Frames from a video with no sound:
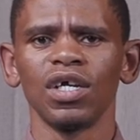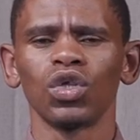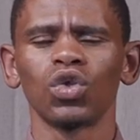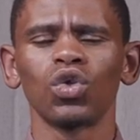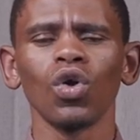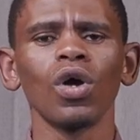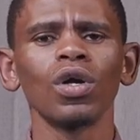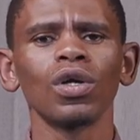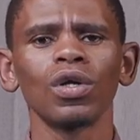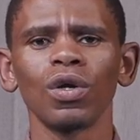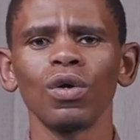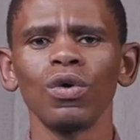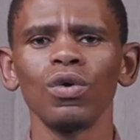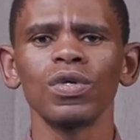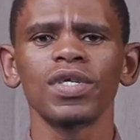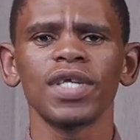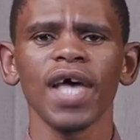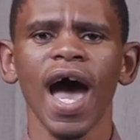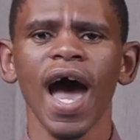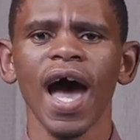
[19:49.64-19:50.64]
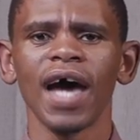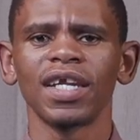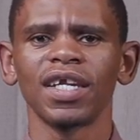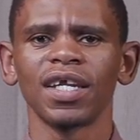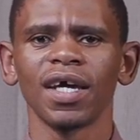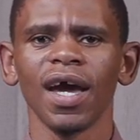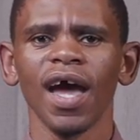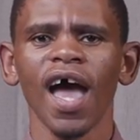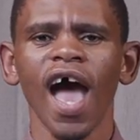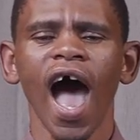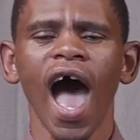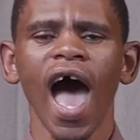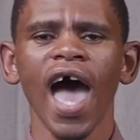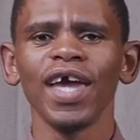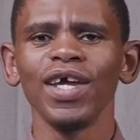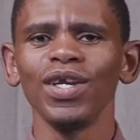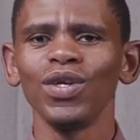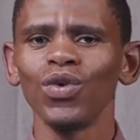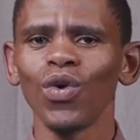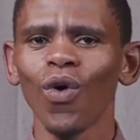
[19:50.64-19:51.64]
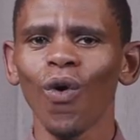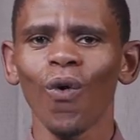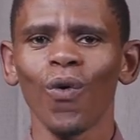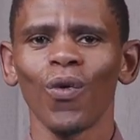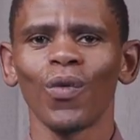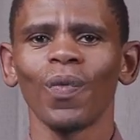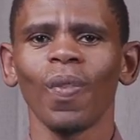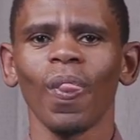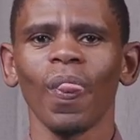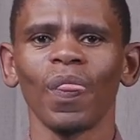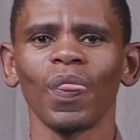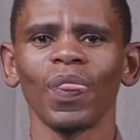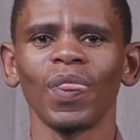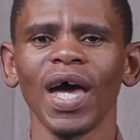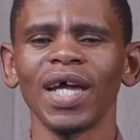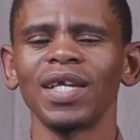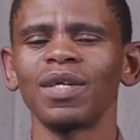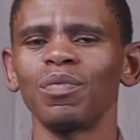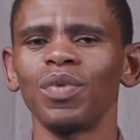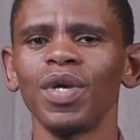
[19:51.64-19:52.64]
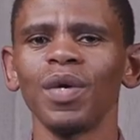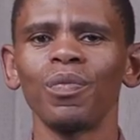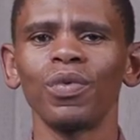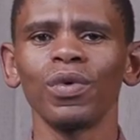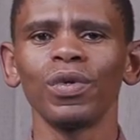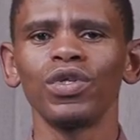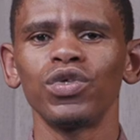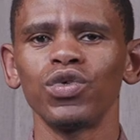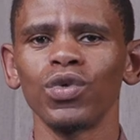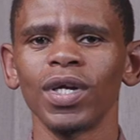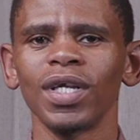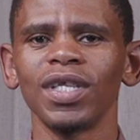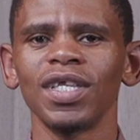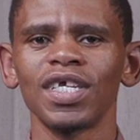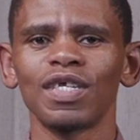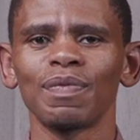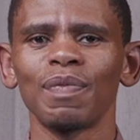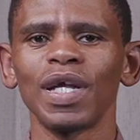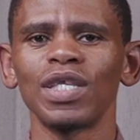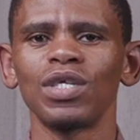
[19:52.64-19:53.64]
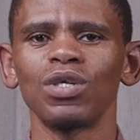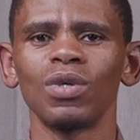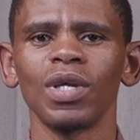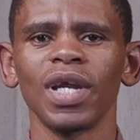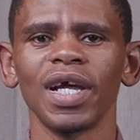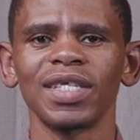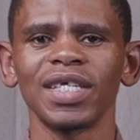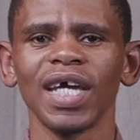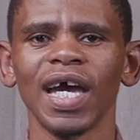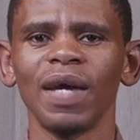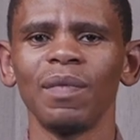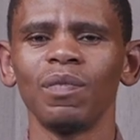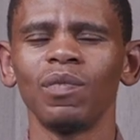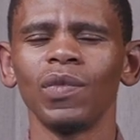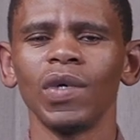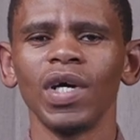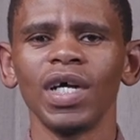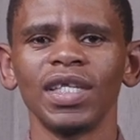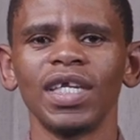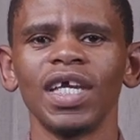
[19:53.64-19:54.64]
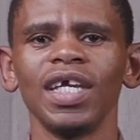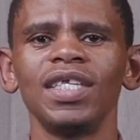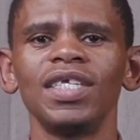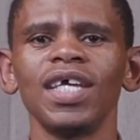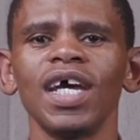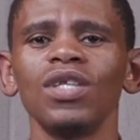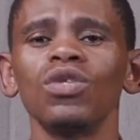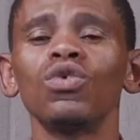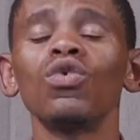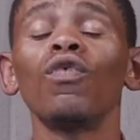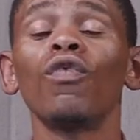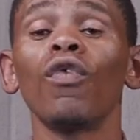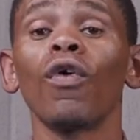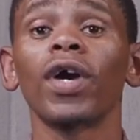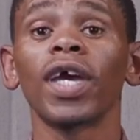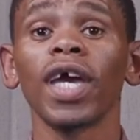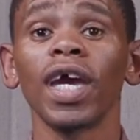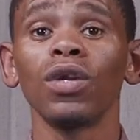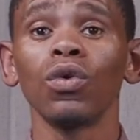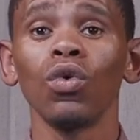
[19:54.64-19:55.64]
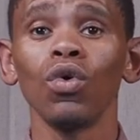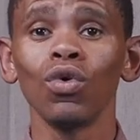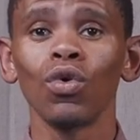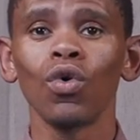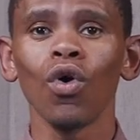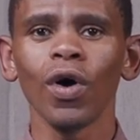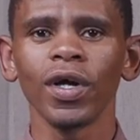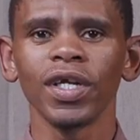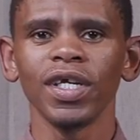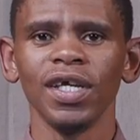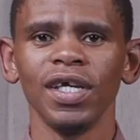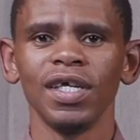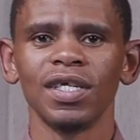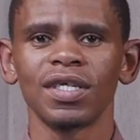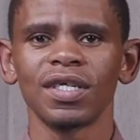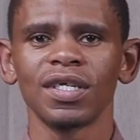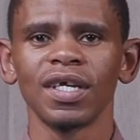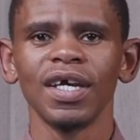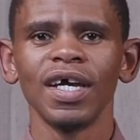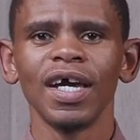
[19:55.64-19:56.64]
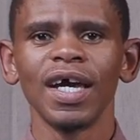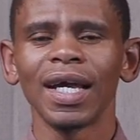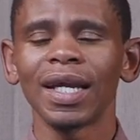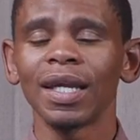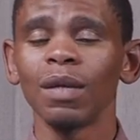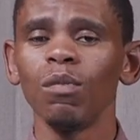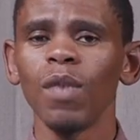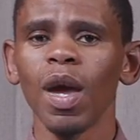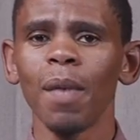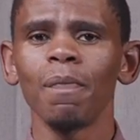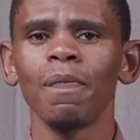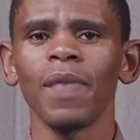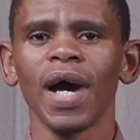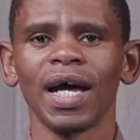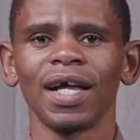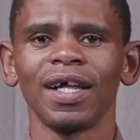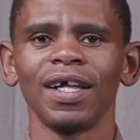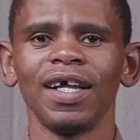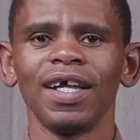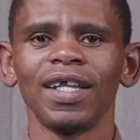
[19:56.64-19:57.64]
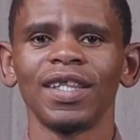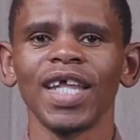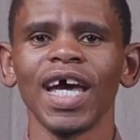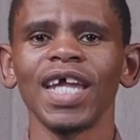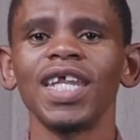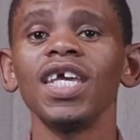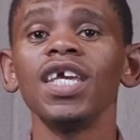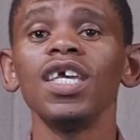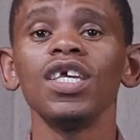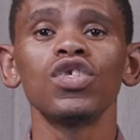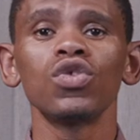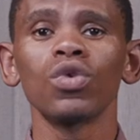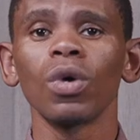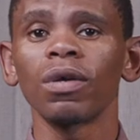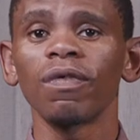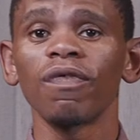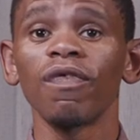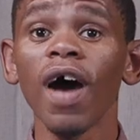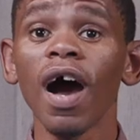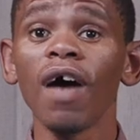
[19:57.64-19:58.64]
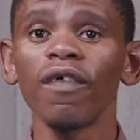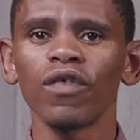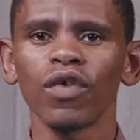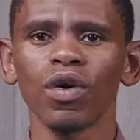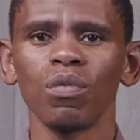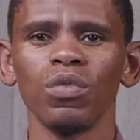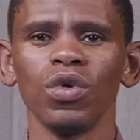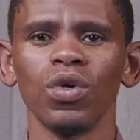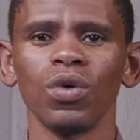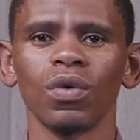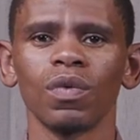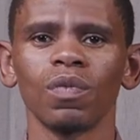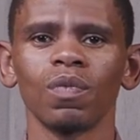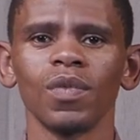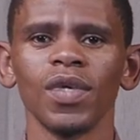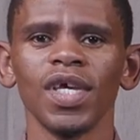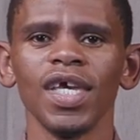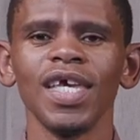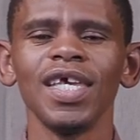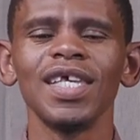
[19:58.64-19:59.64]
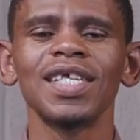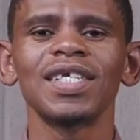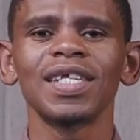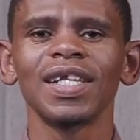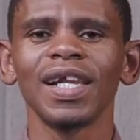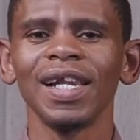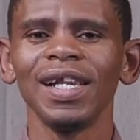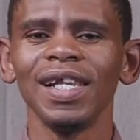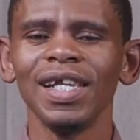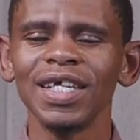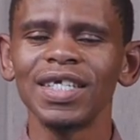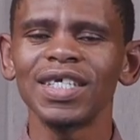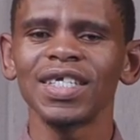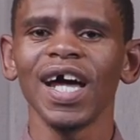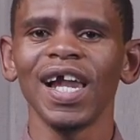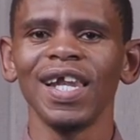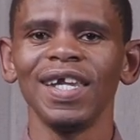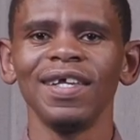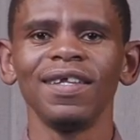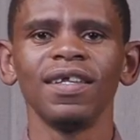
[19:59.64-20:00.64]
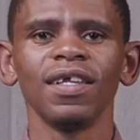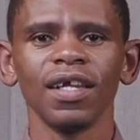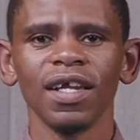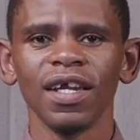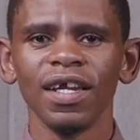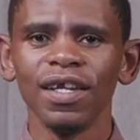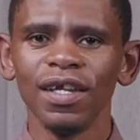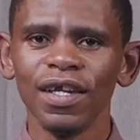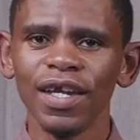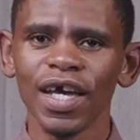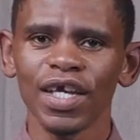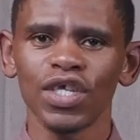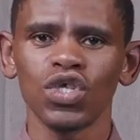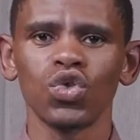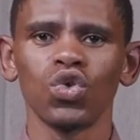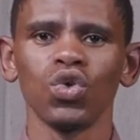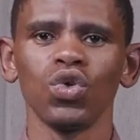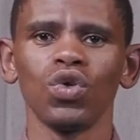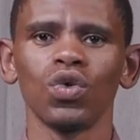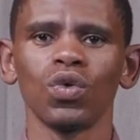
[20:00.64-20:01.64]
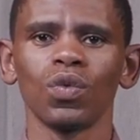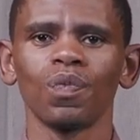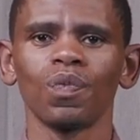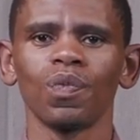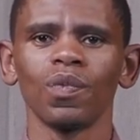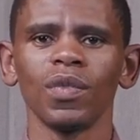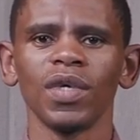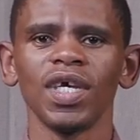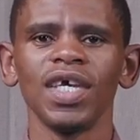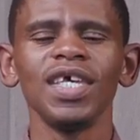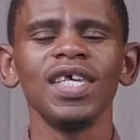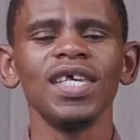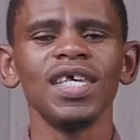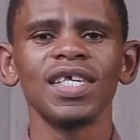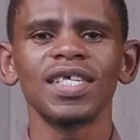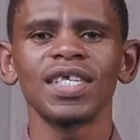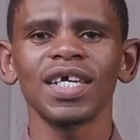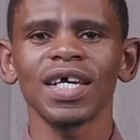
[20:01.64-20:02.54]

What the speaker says: Don't lose heart. I know that people during this particular time, they tend to forget who God is. Remember that he is not far from you. He is literally next to you. He is